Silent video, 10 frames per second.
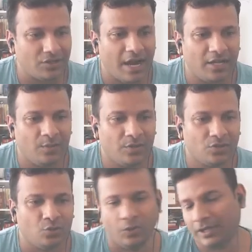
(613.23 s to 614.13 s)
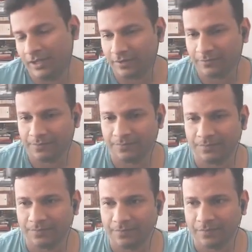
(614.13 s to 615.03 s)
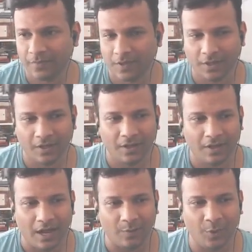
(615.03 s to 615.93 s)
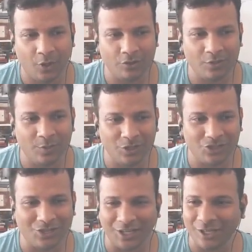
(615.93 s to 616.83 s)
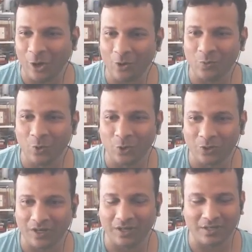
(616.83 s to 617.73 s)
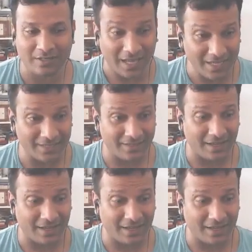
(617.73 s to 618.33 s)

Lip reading: and image together. And because images take a lot more size,